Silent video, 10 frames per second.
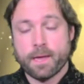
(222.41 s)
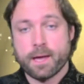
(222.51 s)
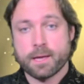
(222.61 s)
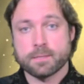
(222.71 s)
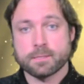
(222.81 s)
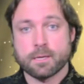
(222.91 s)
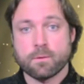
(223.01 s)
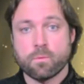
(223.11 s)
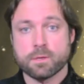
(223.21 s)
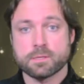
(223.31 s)
and
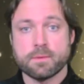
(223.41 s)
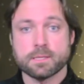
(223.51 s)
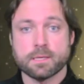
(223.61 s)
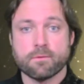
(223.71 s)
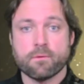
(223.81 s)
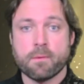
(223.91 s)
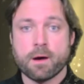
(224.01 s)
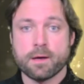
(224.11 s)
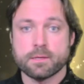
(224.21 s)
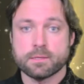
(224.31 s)
what's missing from
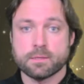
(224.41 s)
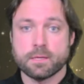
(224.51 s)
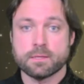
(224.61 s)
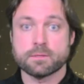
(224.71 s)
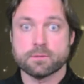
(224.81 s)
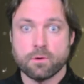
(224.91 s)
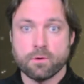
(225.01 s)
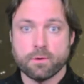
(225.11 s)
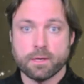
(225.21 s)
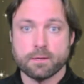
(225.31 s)
his
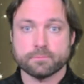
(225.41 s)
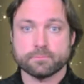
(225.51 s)
story.